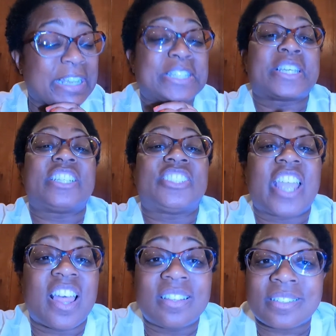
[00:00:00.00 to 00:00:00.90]
It's going to
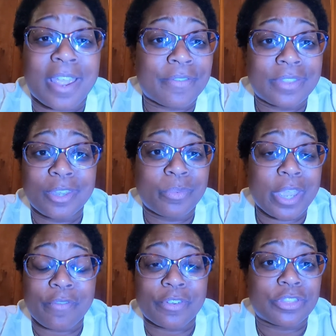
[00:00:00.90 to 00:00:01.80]
challenge everything
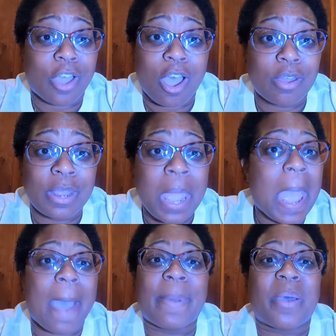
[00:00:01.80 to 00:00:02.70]
we ever thought
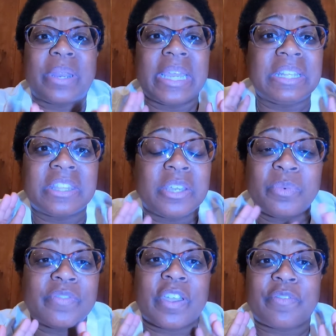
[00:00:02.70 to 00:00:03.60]
about
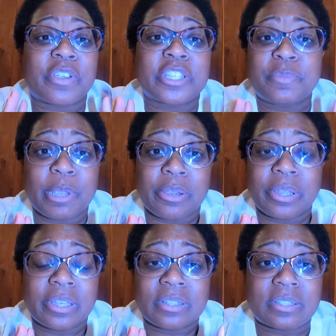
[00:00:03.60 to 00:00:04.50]
anything we've ever
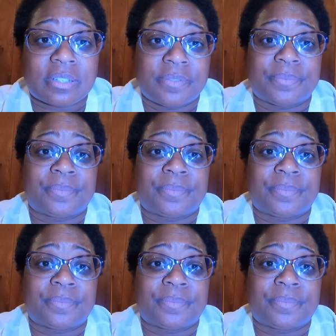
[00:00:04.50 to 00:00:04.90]
experienced.